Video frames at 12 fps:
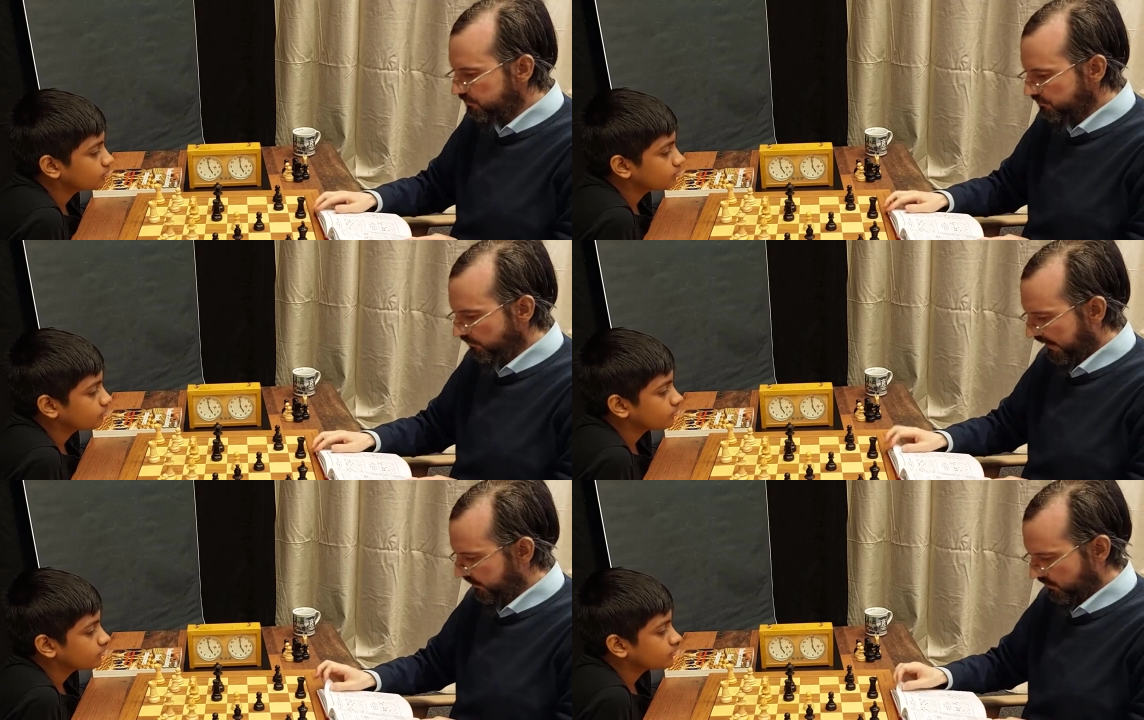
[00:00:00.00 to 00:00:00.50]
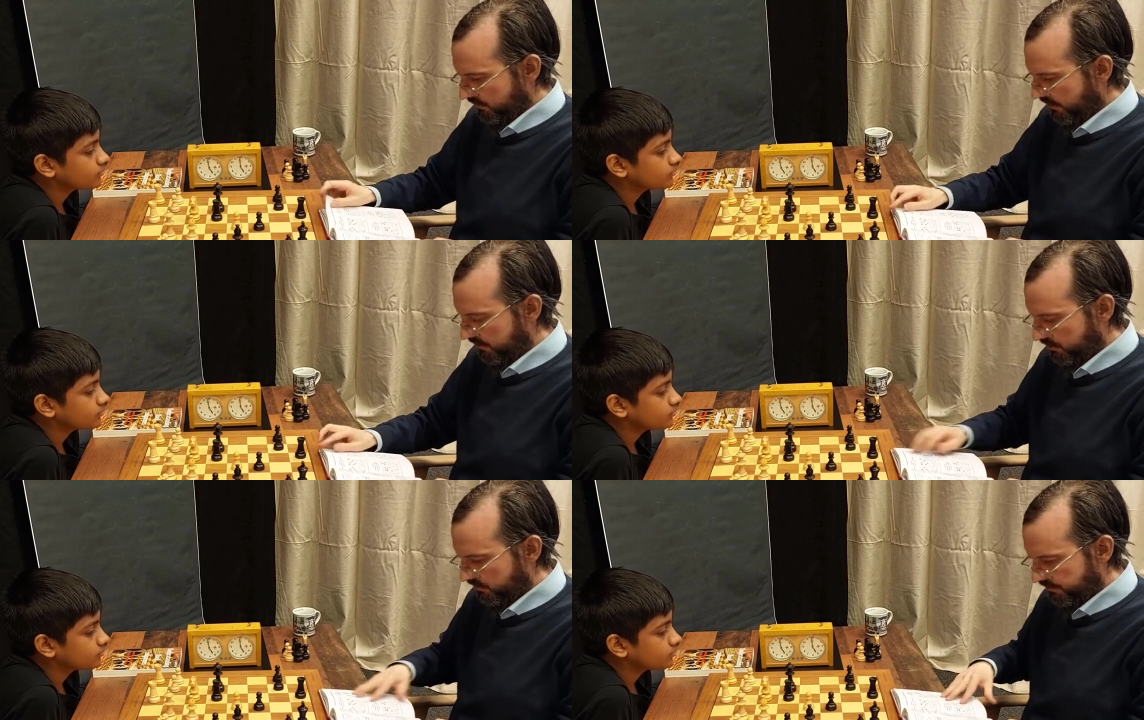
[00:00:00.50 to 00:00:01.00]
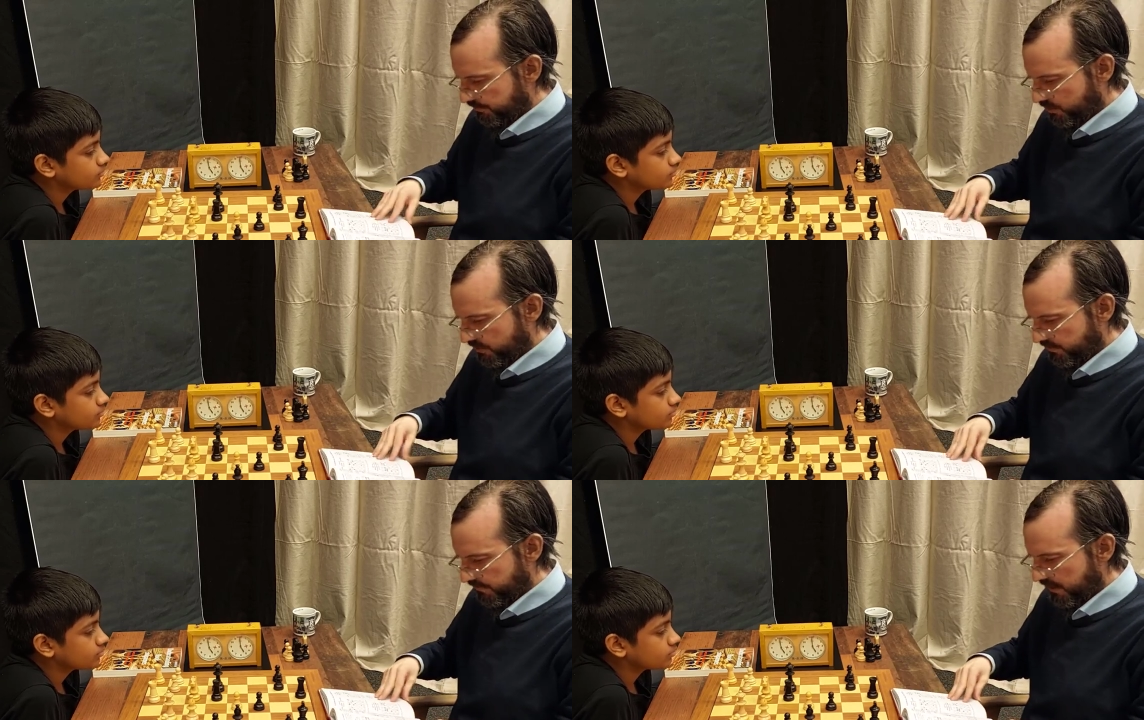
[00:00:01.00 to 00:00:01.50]
Speaker 1: That you can't solve them.
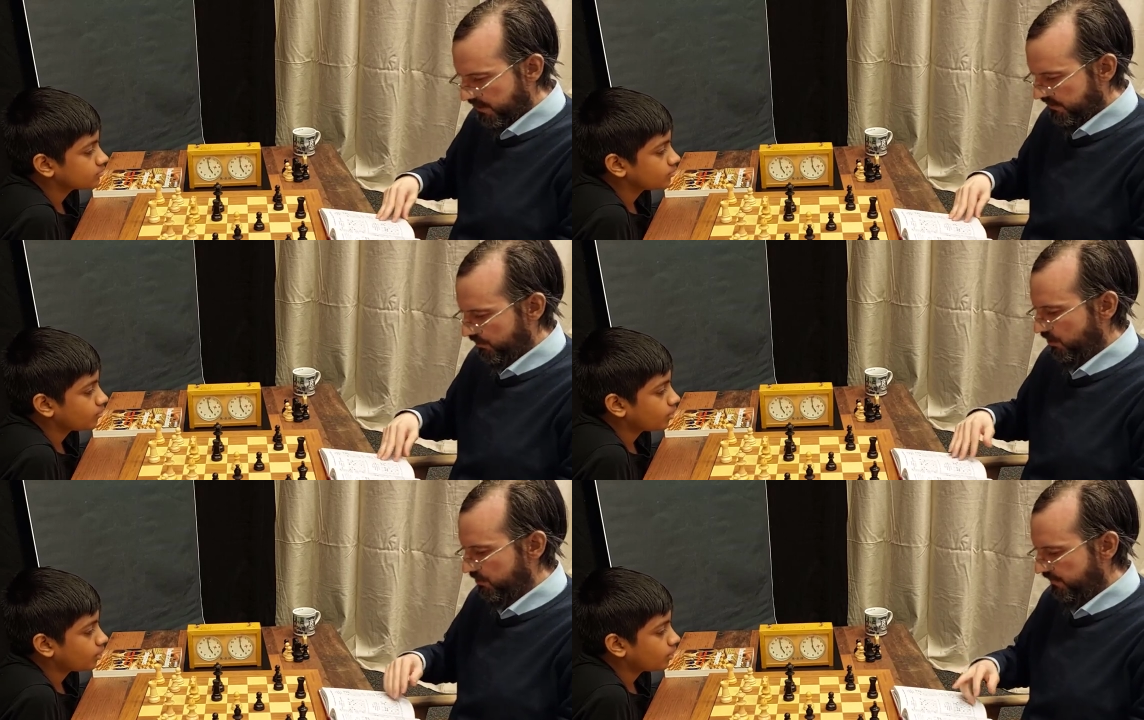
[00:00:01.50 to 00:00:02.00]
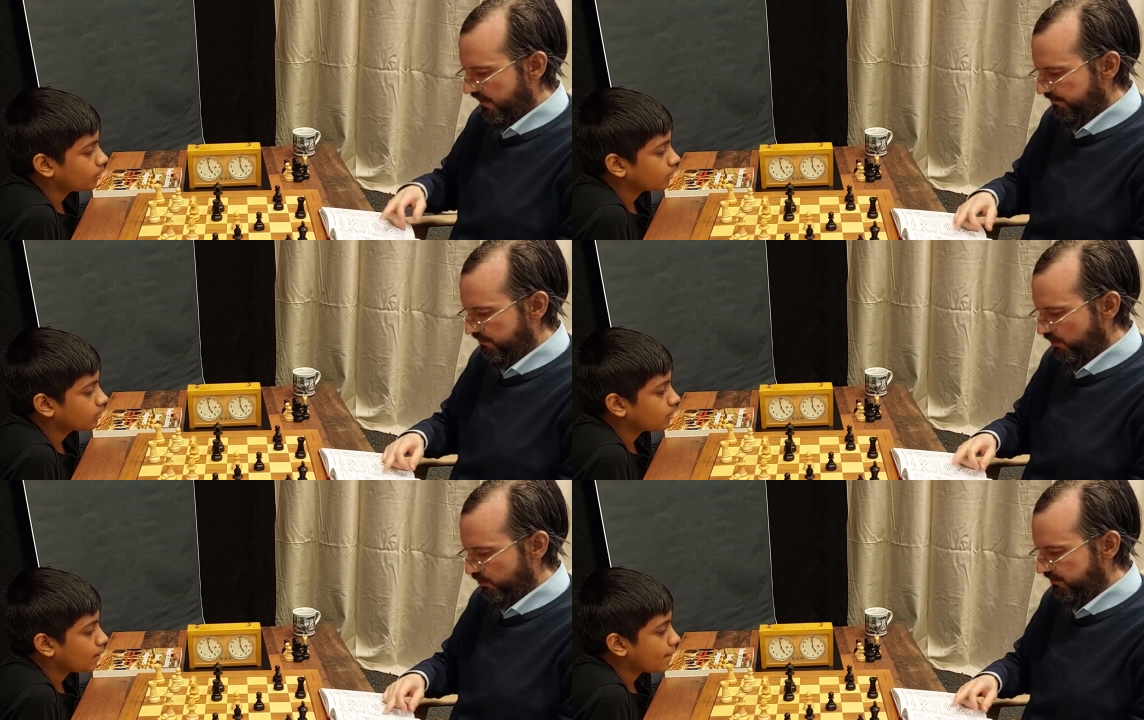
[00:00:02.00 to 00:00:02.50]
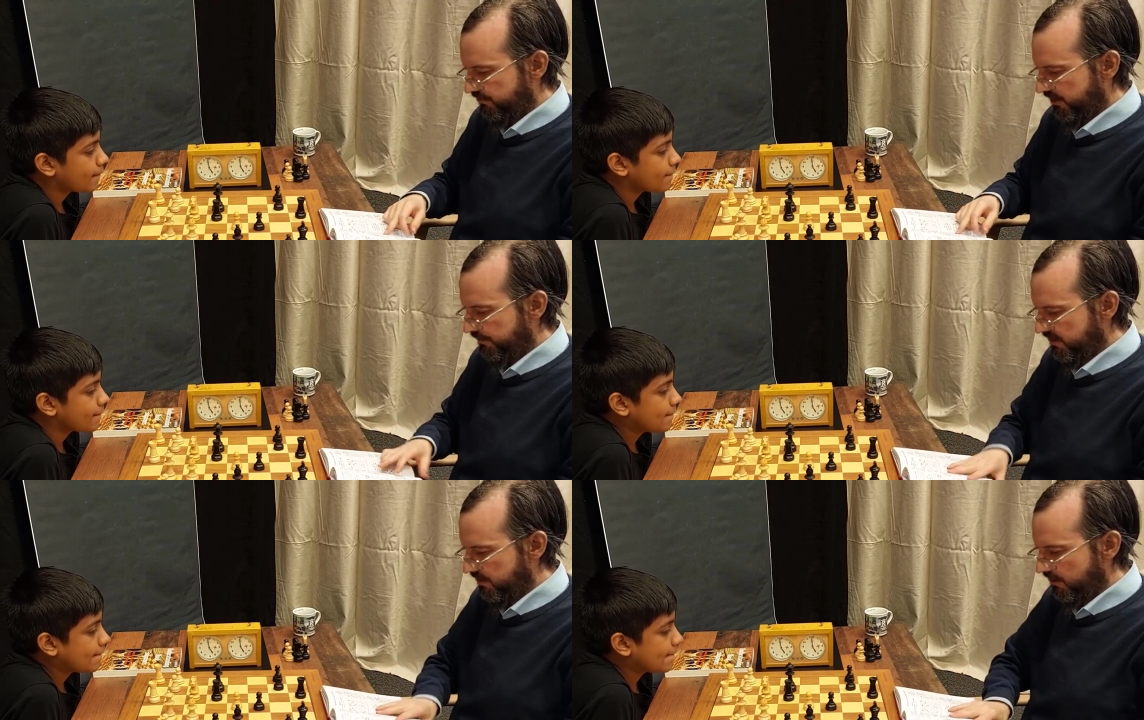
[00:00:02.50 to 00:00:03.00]
This is also one of the most
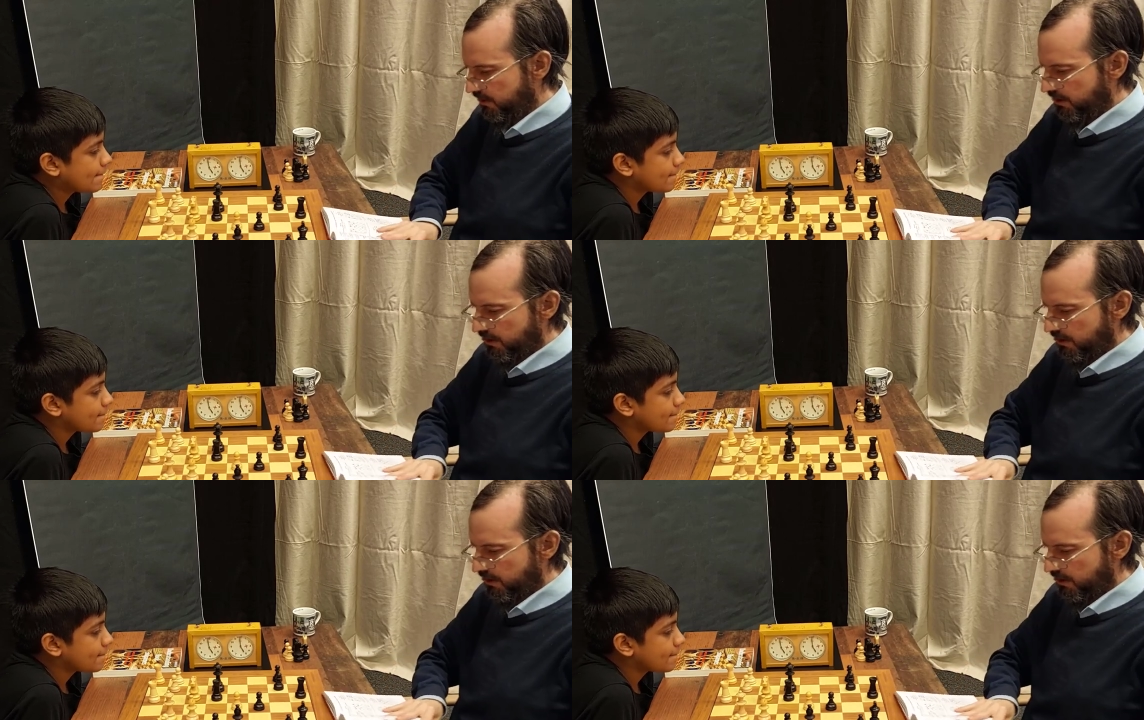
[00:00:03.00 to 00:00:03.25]
famous.